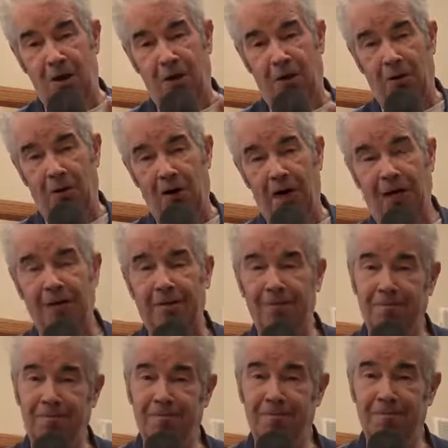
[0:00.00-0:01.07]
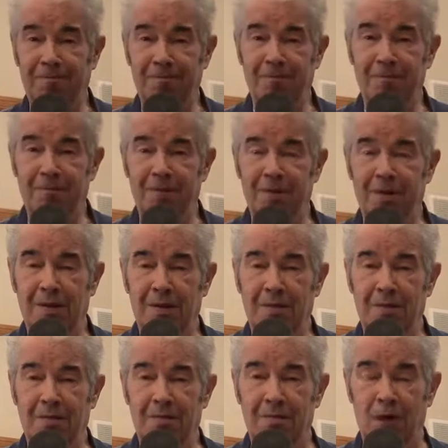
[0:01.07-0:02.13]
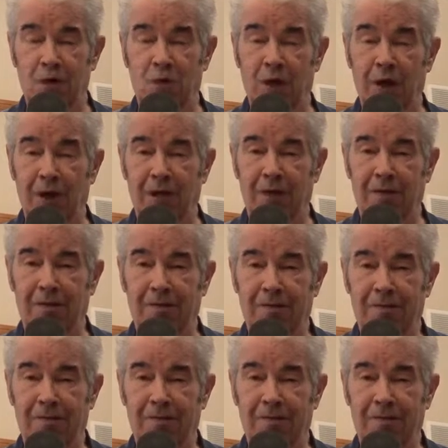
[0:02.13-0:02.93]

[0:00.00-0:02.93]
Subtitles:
All right. Be well.